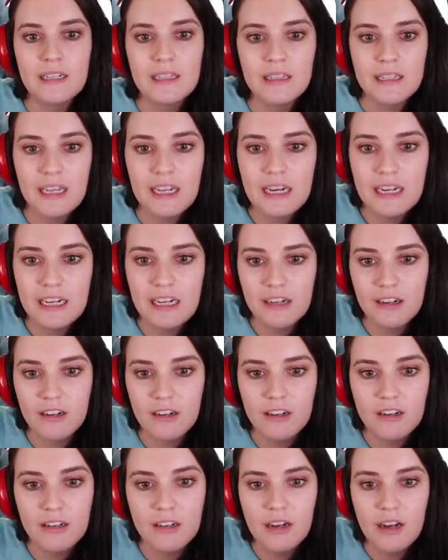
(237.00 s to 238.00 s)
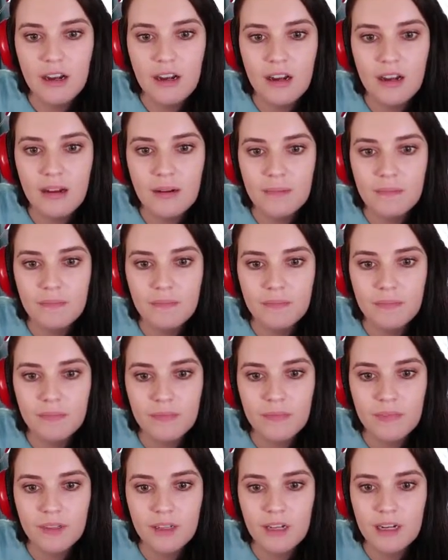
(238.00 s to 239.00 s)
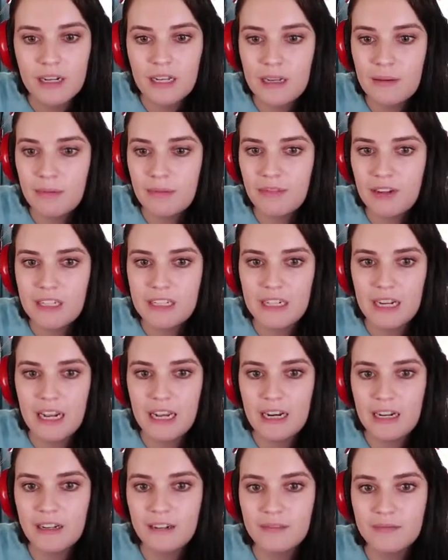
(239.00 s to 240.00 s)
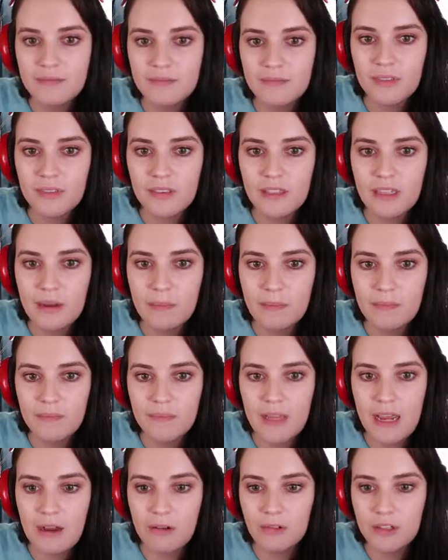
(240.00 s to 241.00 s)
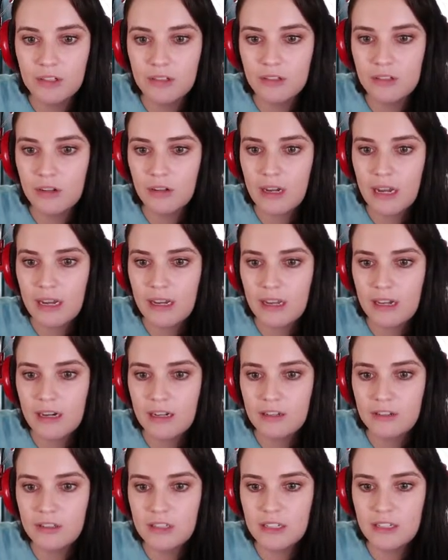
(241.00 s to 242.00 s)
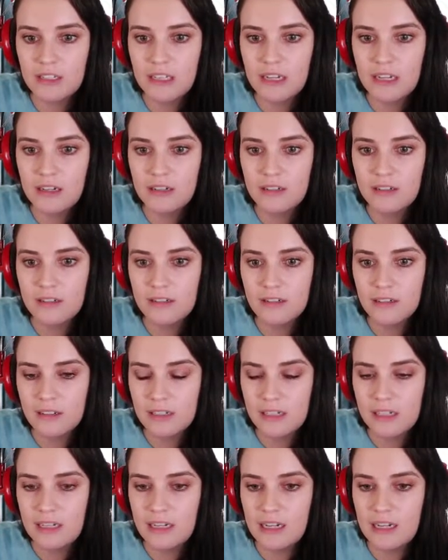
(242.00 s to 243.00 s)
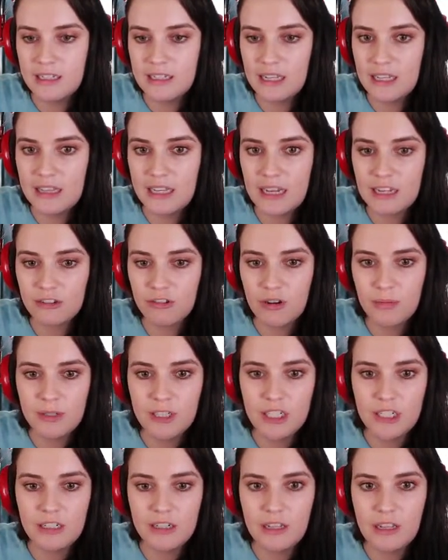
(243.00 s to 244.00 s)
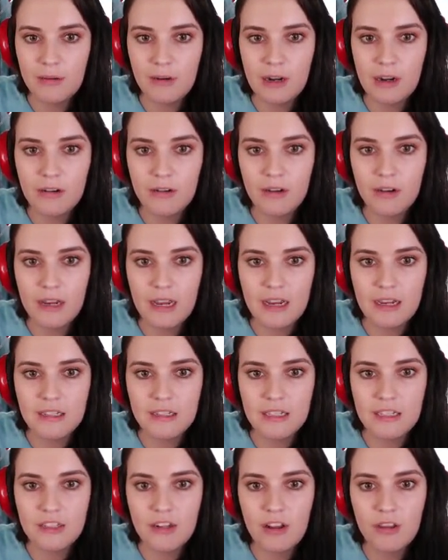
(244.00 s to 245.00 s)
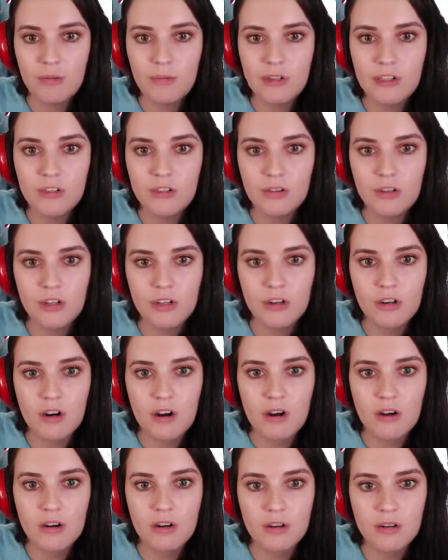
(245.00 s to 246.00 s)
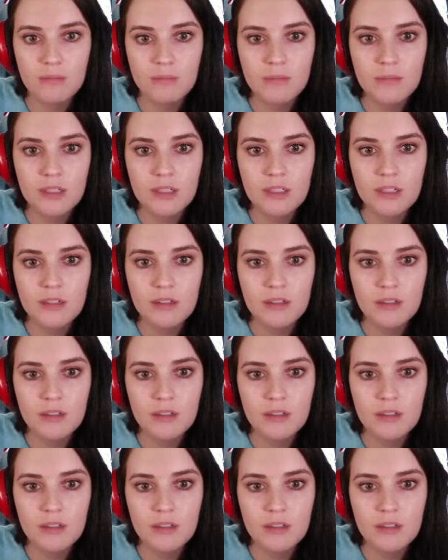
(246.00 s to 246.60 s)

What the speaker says: Lainey here. Gonna keep investigating. Yep, out. Okay, can I use this thing? Is that the x-ray machine? There we go. Okay, because I saw the ones on her arms.